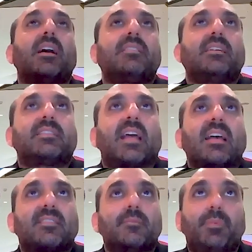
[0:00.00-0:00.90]
And it's
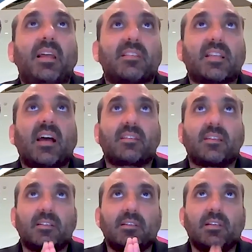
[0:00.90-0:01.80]
as simple as
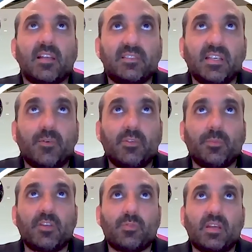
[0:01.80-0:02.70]
that. Last thing I want to
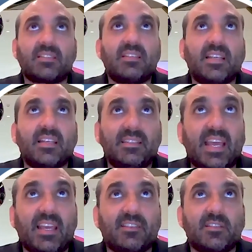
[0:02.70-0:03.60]
mention, I said in
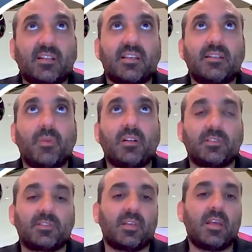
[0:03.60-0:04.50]
days, not in
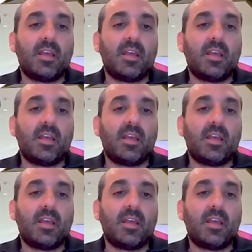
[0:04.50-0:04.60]
months.